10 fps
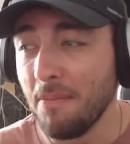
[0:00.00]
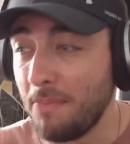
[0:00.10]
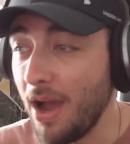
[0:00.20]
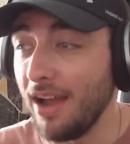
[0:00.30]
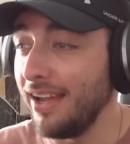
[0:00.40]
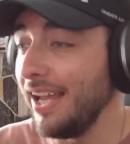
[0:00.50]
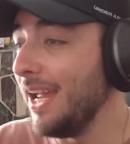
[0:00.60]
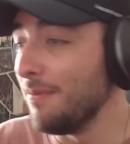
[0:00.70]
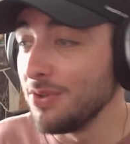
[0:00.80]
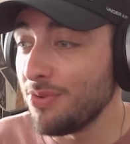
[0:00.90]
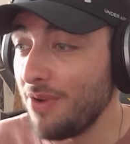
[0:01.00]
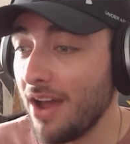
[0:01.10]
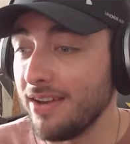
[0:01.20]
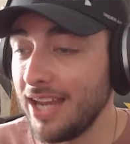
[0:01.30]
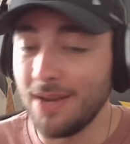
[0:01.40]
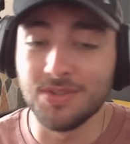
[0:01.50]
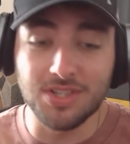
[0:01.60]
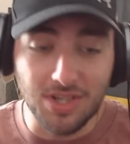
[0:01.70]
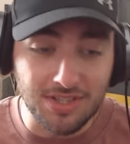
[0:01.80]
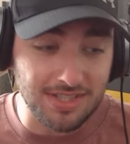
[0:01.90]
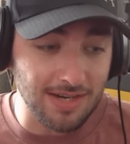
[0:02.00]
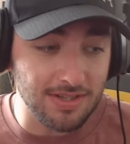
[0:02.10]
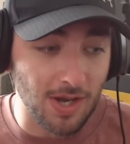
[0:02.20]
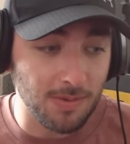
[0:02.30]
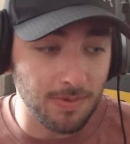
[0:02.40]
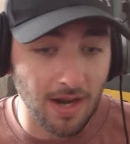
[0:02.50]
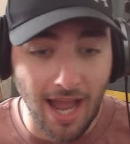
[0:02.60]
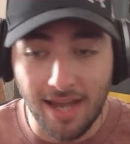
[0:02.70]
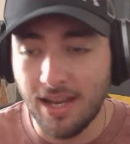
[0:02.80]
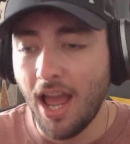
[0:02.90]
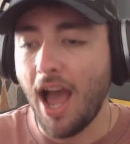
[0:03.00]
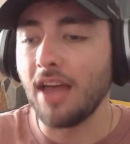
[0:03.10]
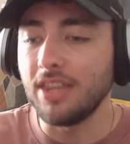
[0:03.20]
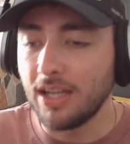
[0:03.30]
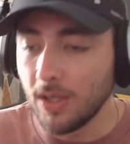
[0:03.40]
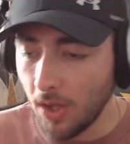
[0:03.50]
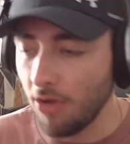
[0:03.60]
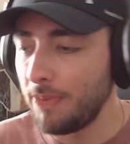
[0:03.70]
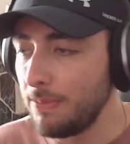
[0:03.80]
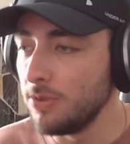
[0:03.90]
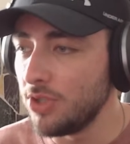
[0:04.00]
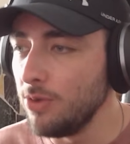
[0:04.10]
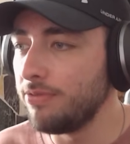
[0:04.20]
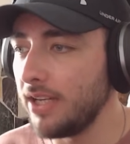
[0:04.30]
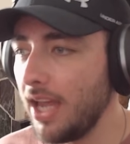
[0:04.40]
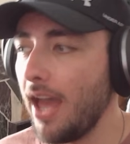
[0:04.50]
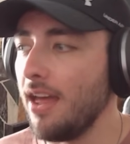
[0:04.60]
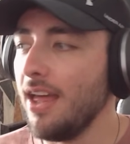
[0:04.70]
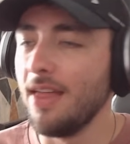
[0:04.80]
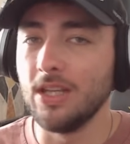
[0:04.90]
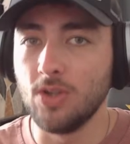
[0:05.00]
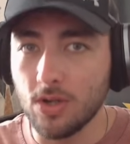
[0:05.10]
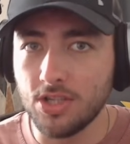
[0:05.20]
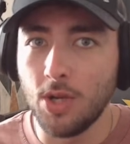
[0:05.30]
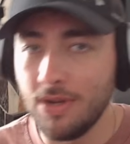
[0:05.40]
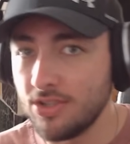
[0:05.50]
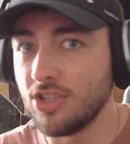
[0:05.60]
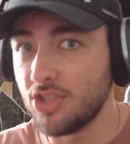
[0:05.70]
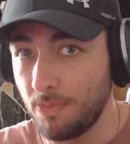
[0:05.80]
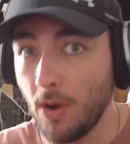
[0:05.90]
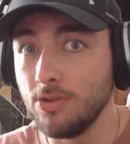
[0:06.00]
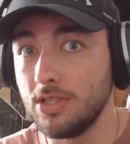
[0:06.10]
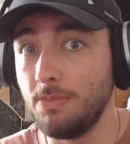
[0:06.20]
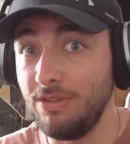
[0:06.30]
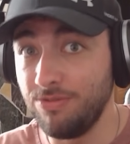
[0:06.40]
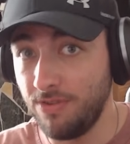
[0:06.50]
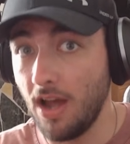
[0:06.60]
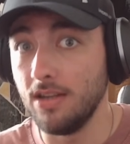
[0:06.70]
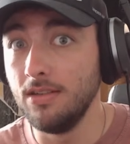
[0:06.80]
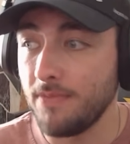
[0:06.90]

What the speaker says: But it was fun. It was a good series opener, and I think a lot of people do forget that Doctor Who is just supposed to be fun.